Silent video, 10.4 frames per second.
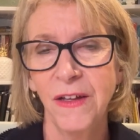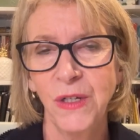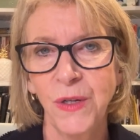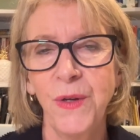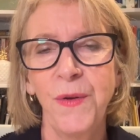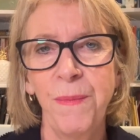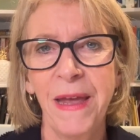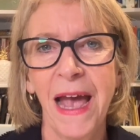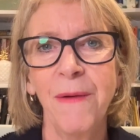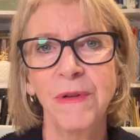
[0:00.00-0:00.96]
to
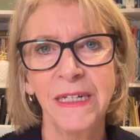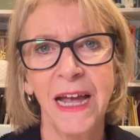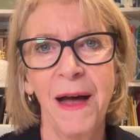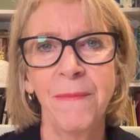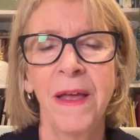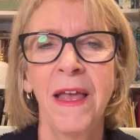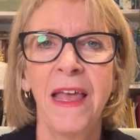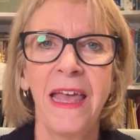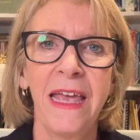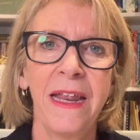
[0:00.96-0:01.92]
be able to come
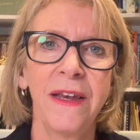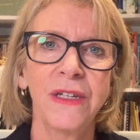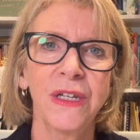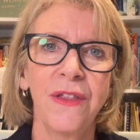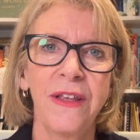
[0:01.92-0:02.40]
into